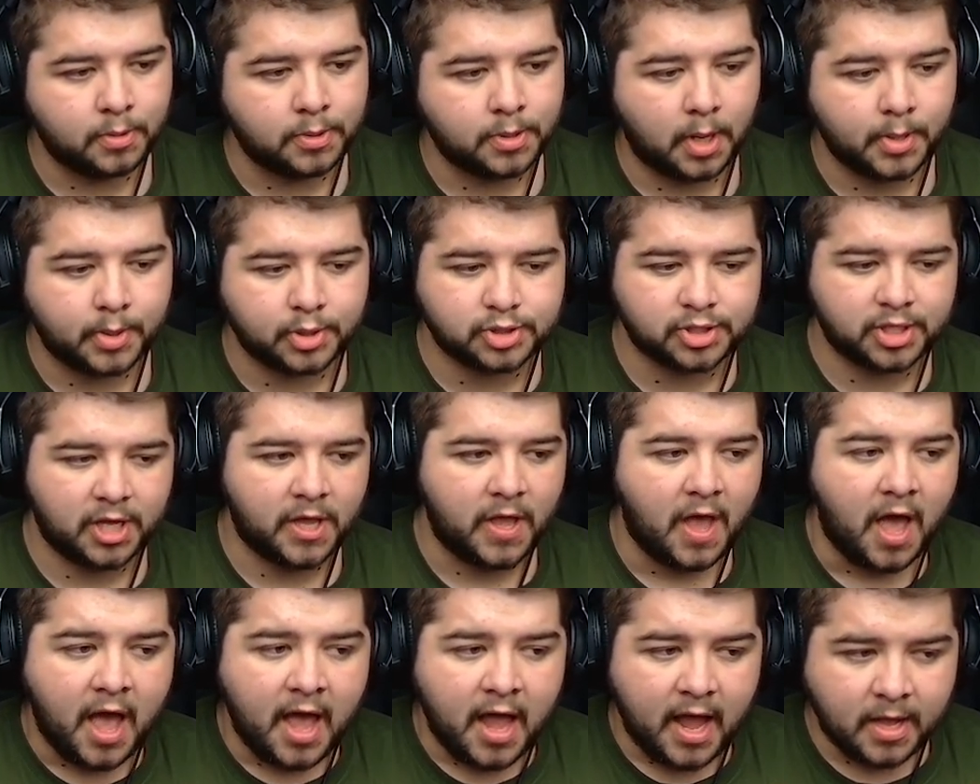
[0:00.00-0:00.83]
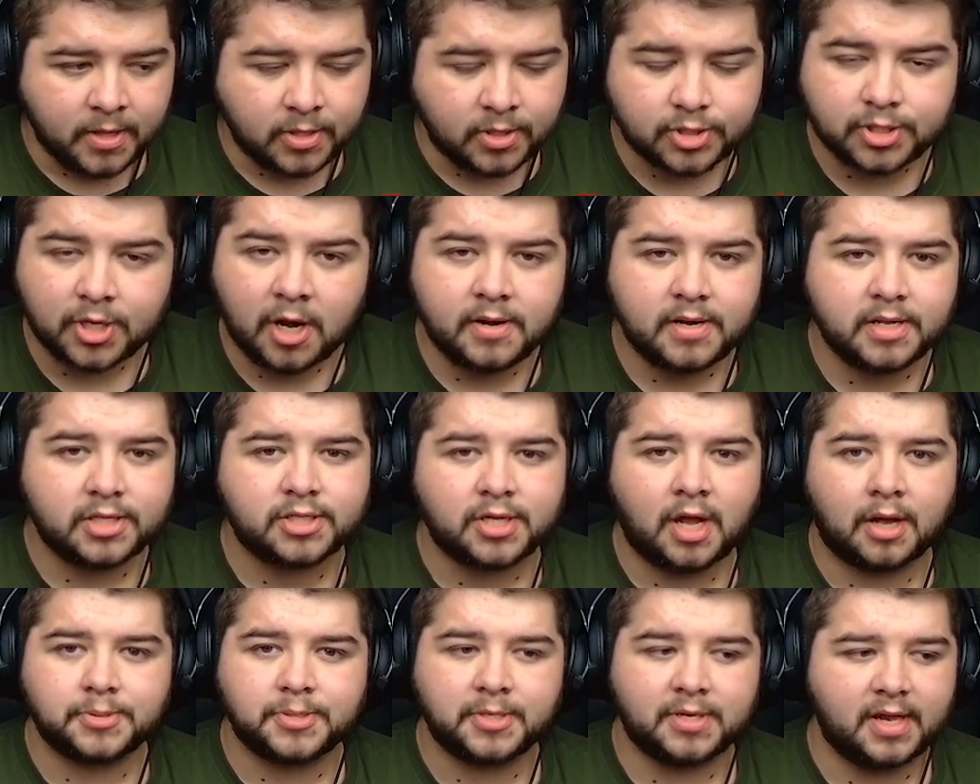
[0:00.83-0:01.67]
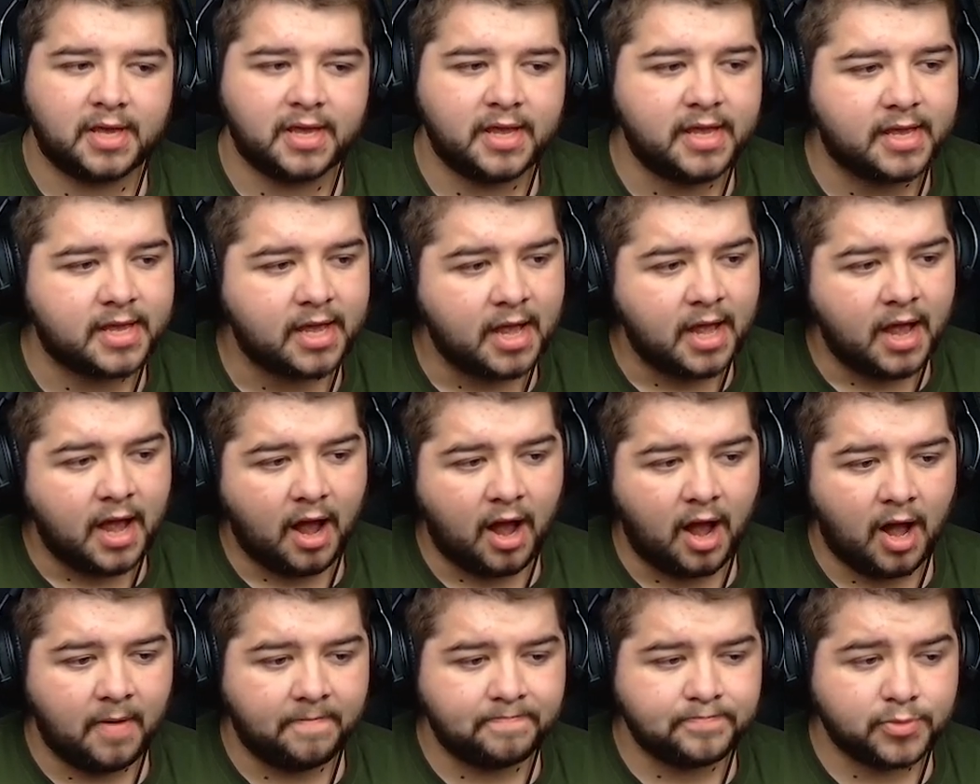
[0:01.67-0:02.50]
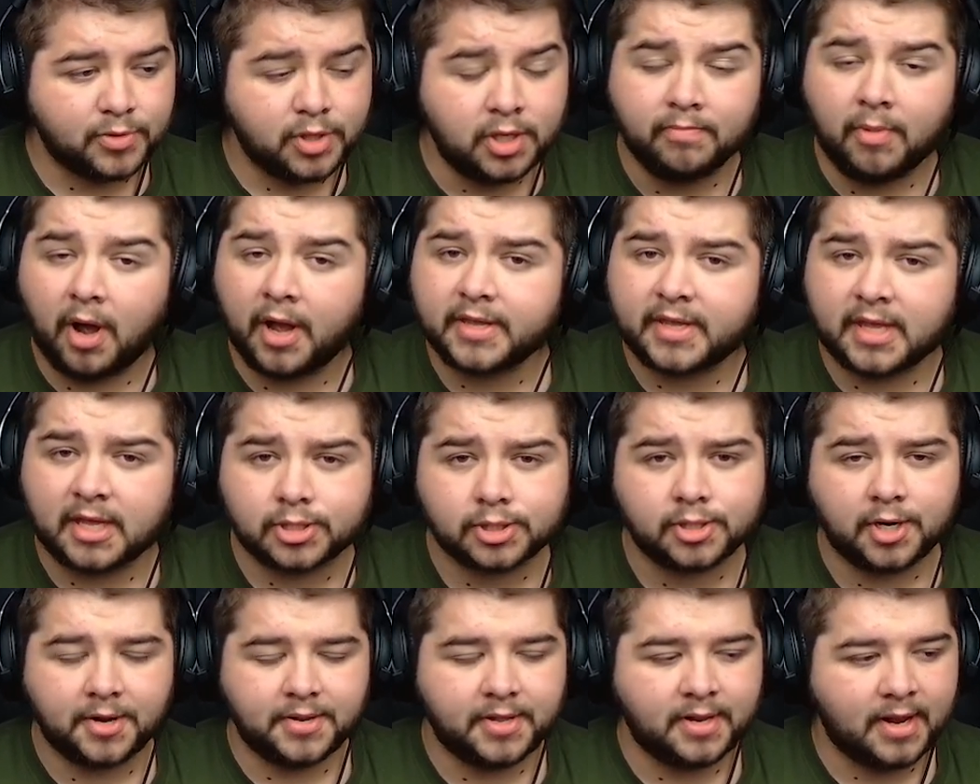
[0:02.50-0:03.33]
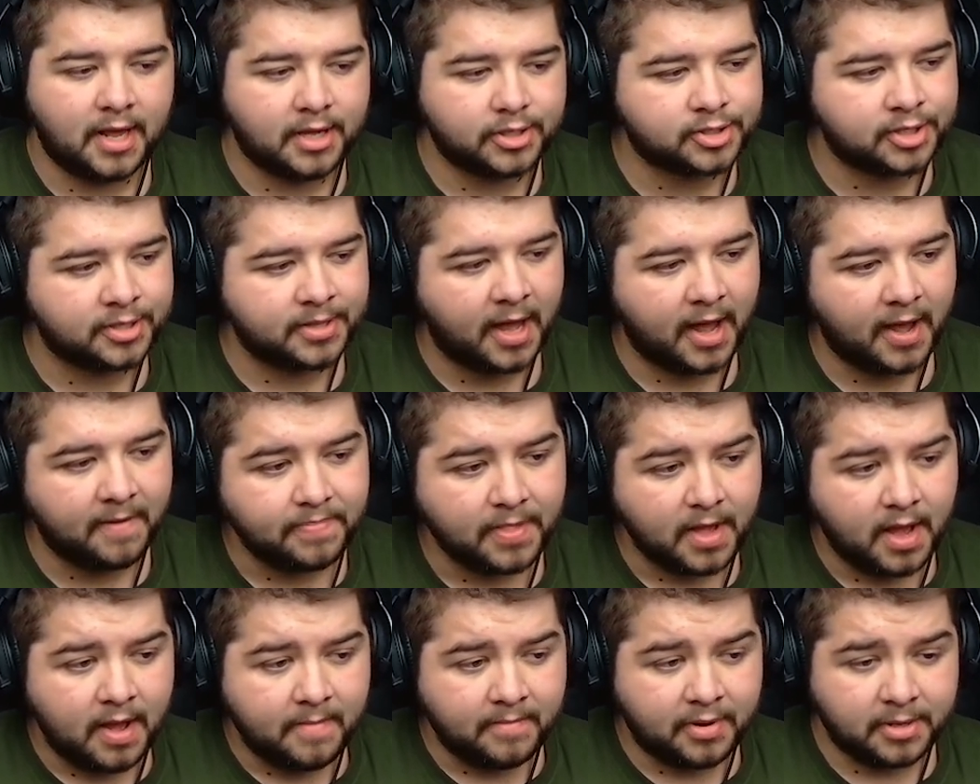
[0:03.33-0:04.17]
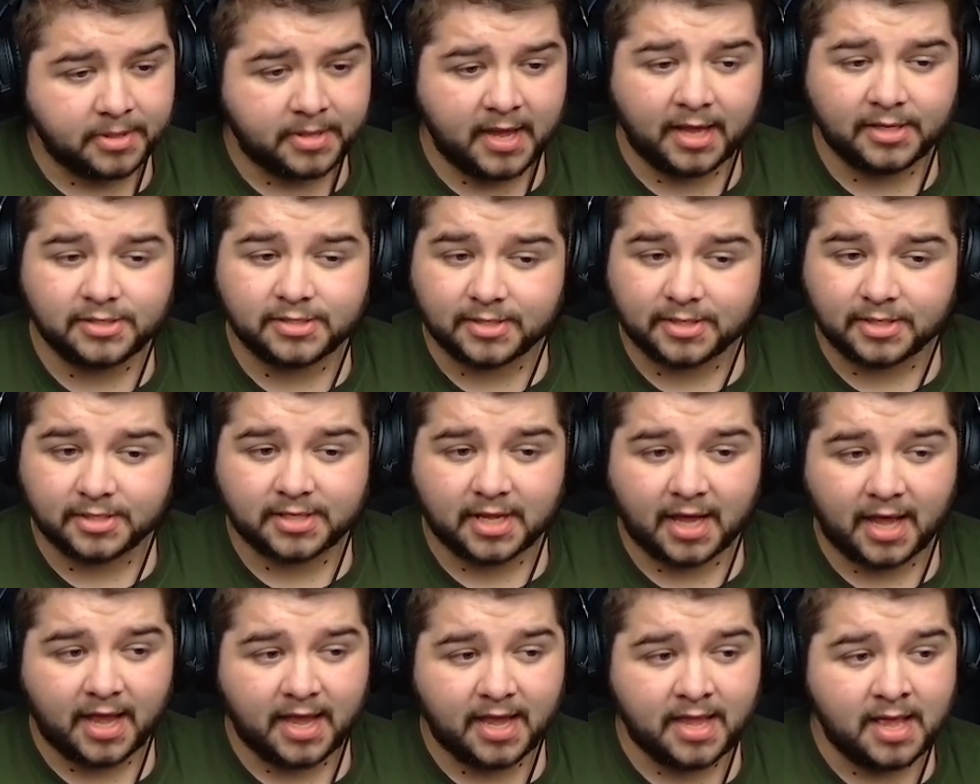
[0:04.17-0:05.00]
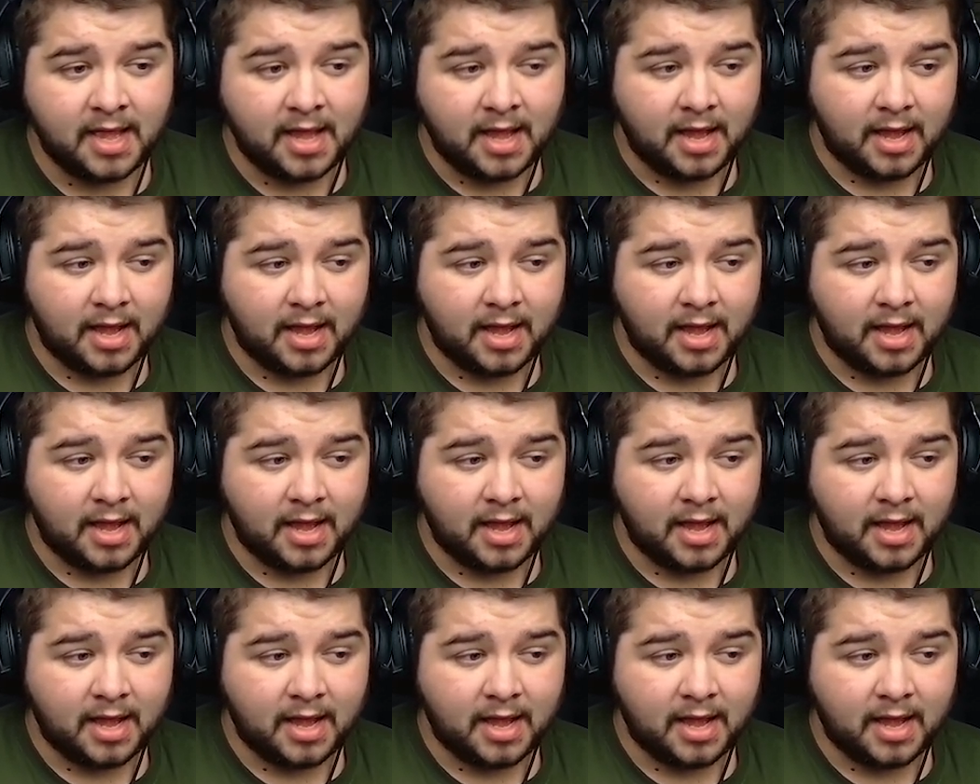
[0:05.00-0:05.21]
Obviously, in a slightly tougher league, you might get slightly less than that. But at the end of the day,